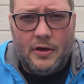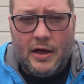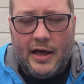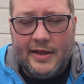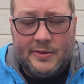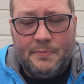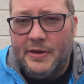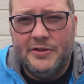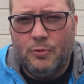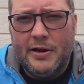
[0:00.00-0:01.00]
I had the
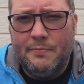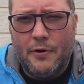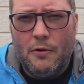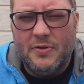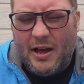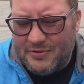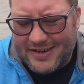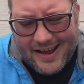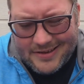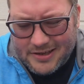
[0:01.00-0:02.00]
P20 Pro and that was
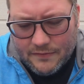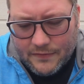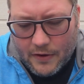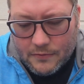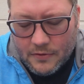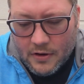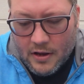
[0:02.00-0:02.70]
an excellent phone.